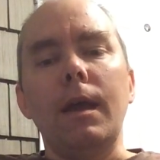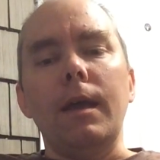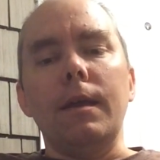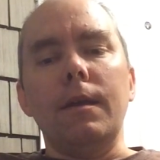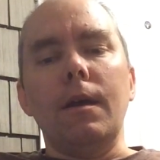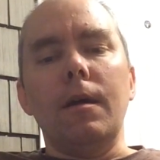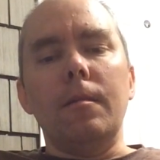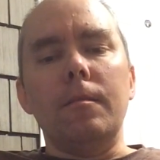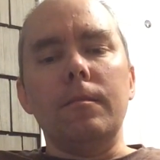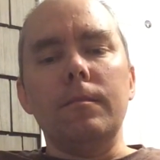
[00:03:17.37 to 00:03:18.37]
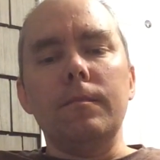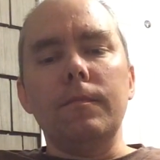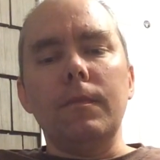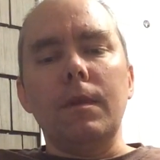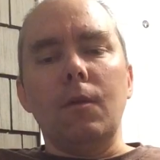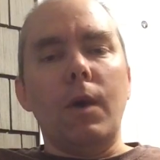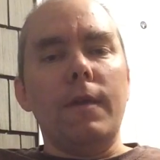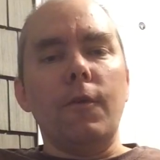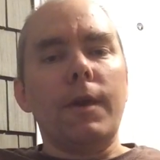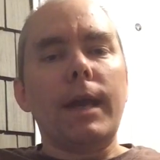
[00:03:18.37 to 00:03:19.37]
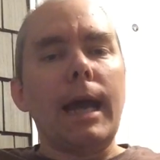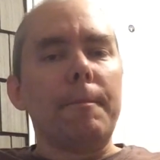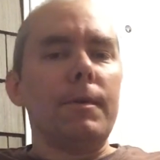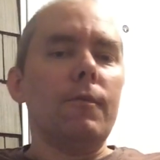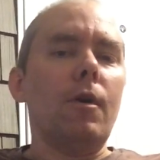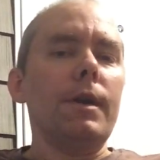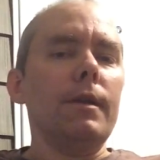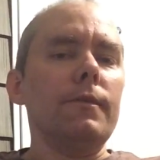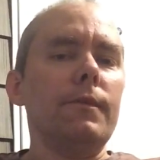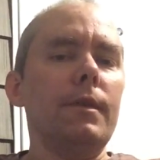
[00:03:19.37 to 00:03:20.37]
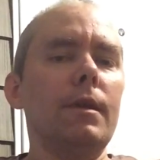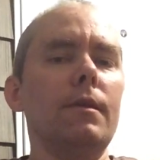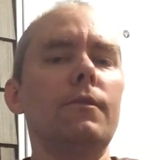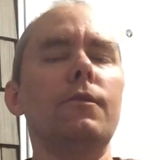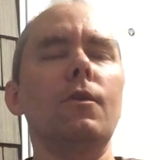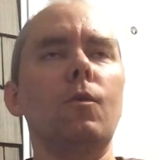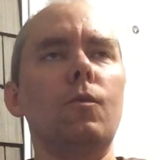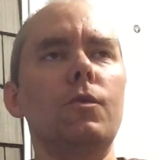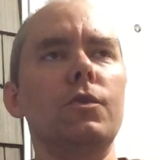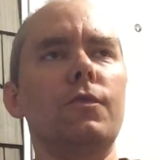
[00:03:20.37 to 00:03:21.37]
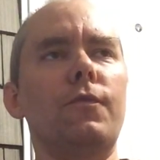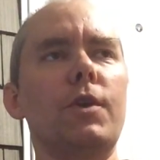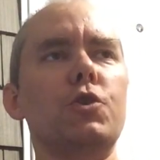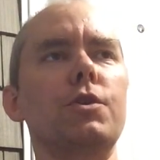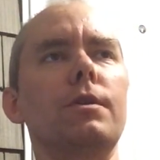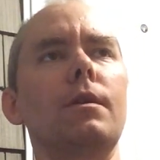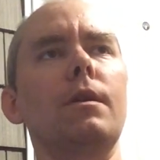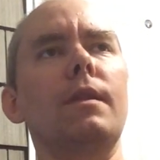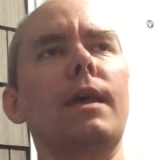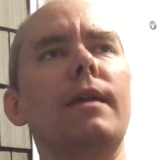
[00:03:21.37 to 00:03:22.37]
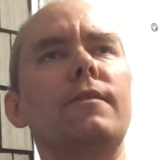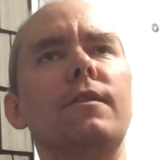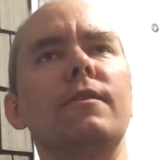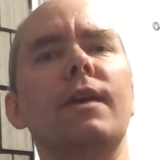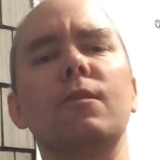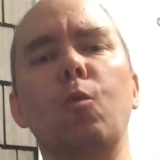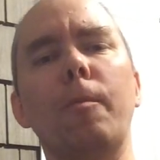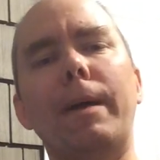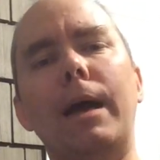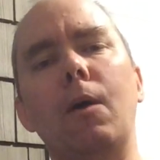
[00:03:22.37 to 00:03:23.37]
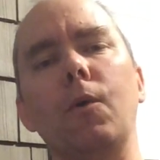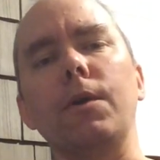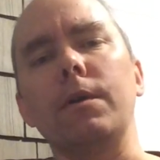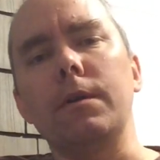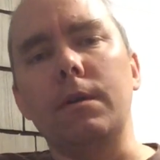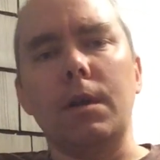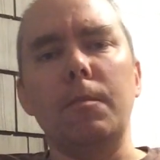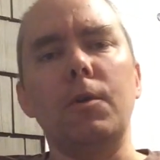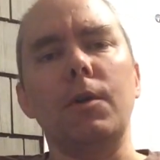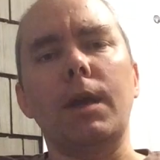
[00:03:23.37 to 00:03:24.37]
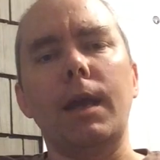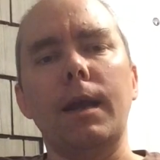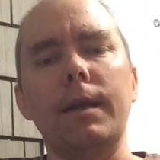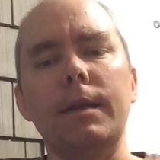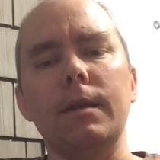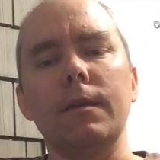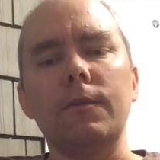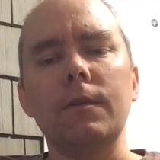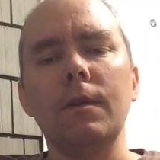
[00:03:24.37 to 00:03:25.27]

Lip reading: and in a way they're a captive audience then. So just fiction in that sense has more power to communicate ideas.